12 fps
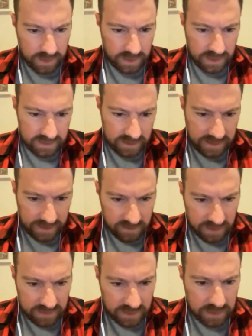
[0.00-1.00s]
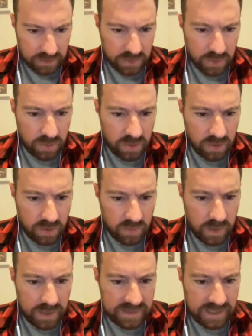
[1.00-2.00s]
Okay. So that the little unicorn
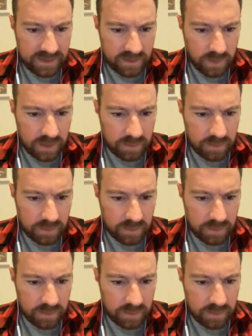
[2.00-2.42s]
one, is that the one?